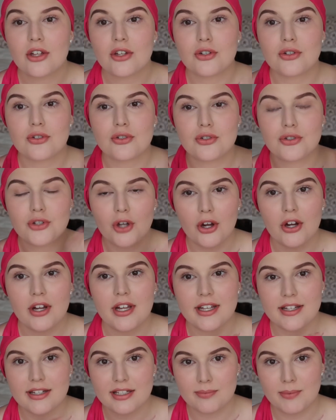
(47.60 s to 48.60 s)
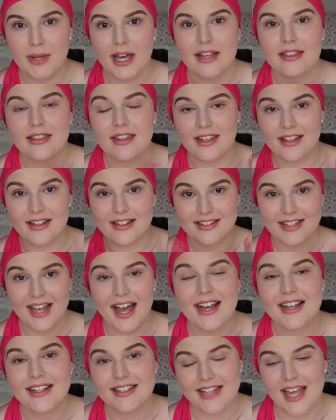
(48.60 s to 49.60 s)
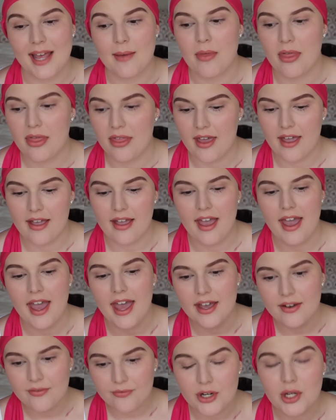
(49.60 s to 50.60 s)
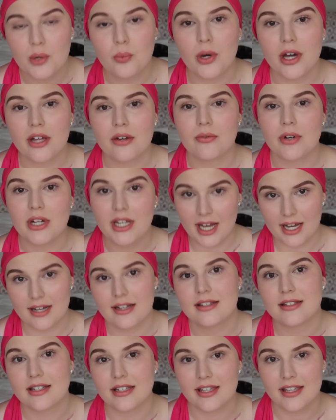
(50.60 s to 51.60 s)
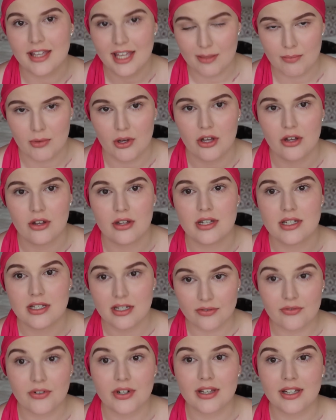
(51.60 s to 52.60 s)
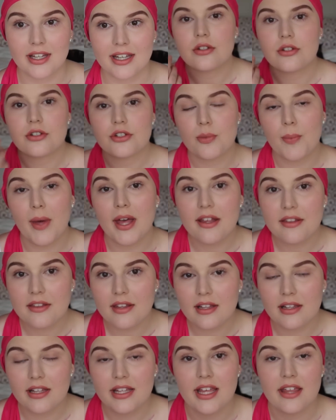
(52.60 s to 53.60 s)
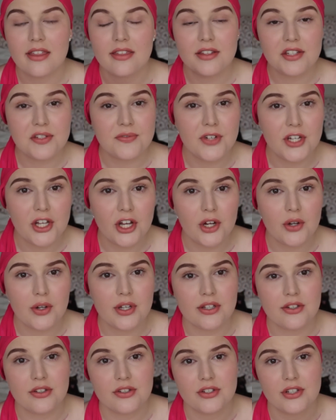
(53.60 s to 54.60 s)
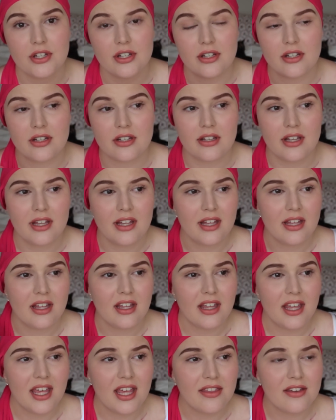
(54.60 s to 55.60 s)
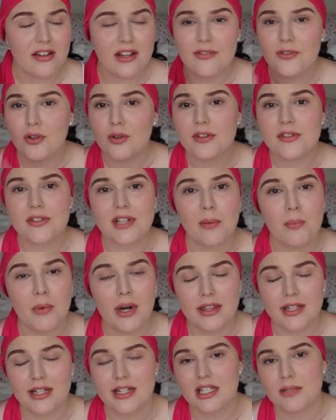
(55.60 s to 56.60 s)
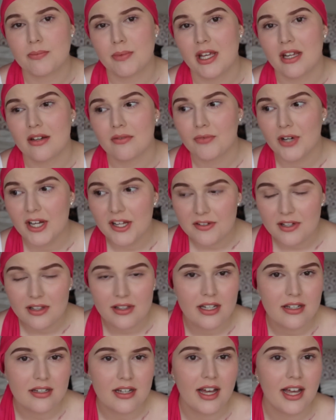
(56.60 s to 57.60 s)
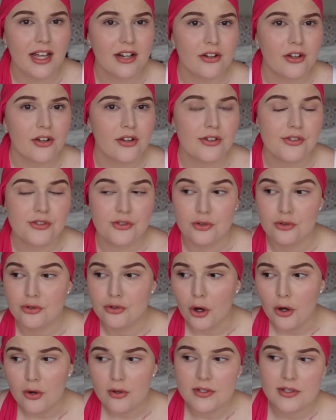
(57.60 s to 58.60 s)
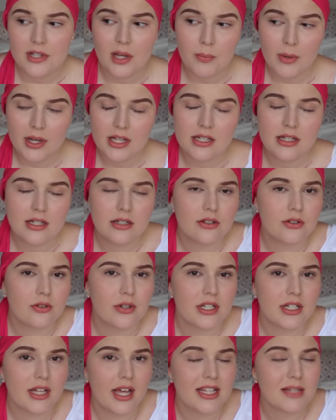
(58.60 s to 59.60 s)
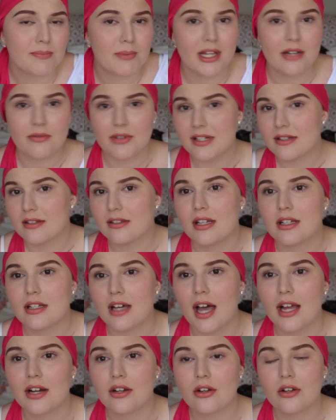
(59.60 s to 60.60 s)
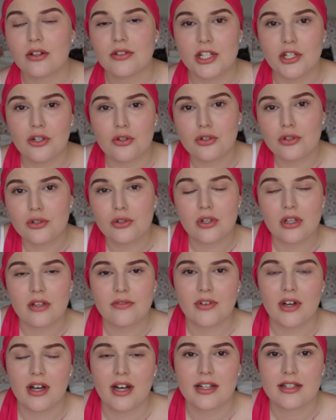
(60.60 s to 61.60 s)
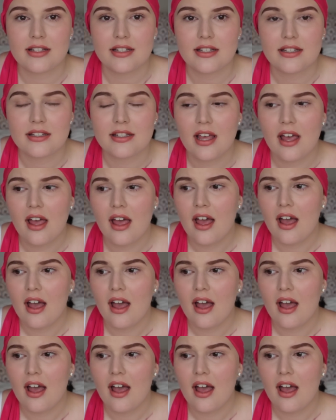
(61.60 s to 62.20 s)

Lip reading: Just don't expect the exact same thing. Everyone reacts to chemo differently. So basically this video is to either, if you're someone that has been recently diagnosed, you know someone that has been recently diagnosed and you're just looking for answers,